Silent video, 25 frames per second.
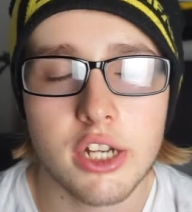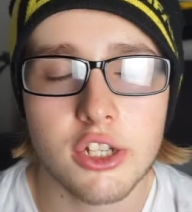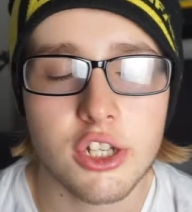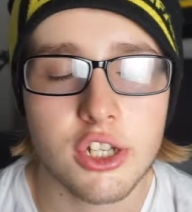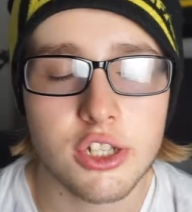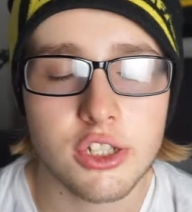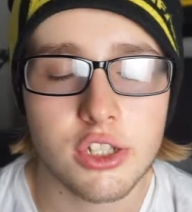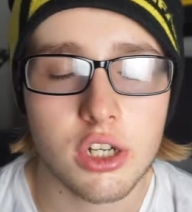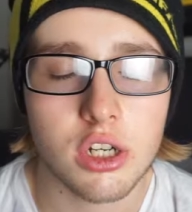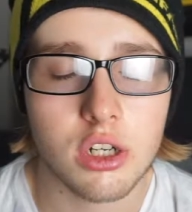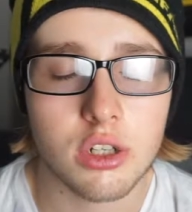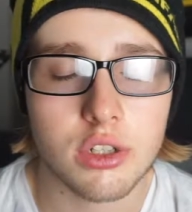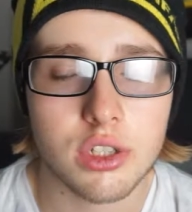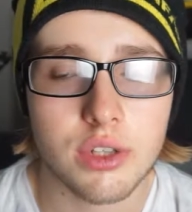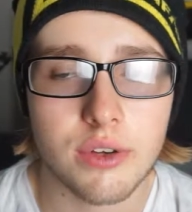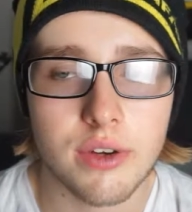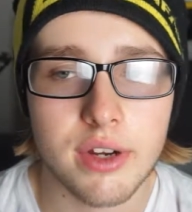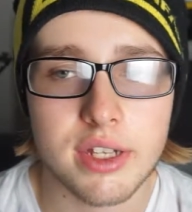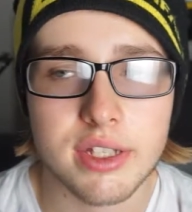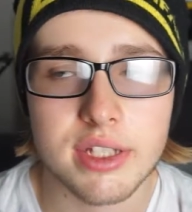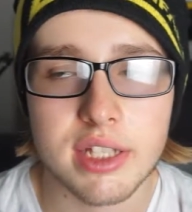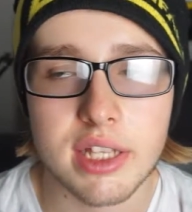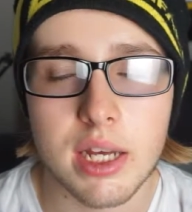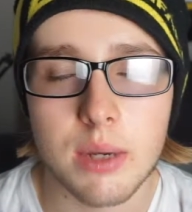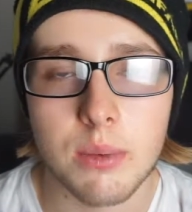she's the girl
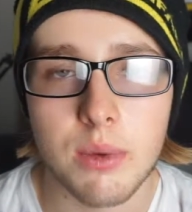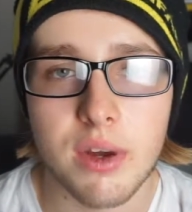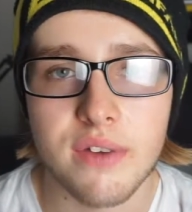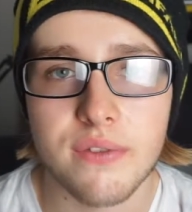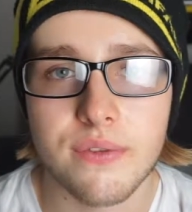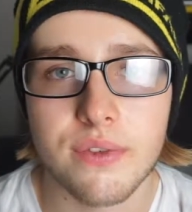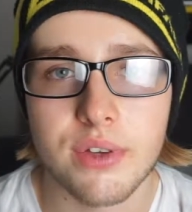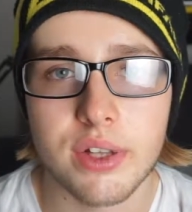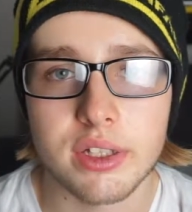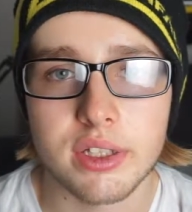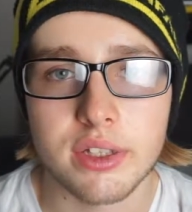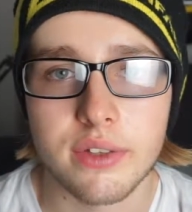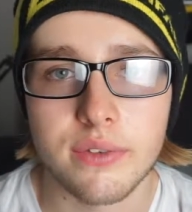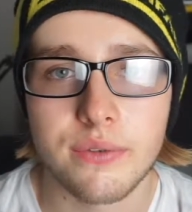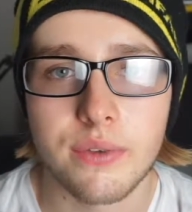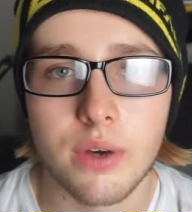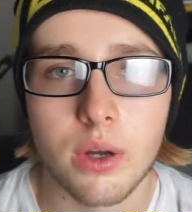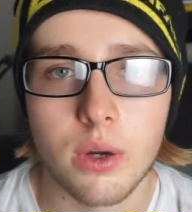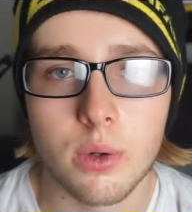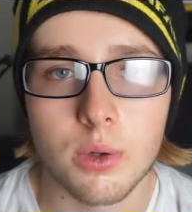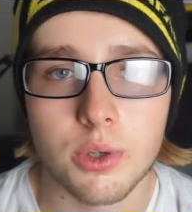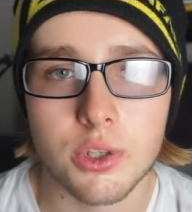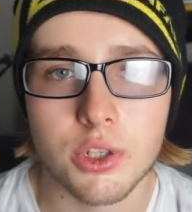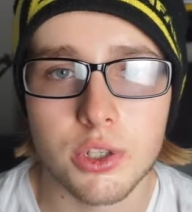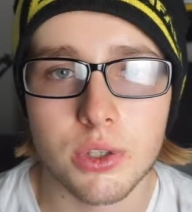Teresa that went for the
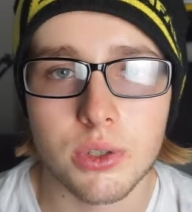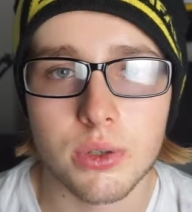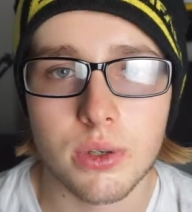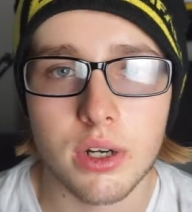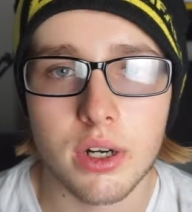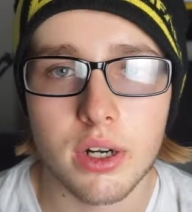photo shoot and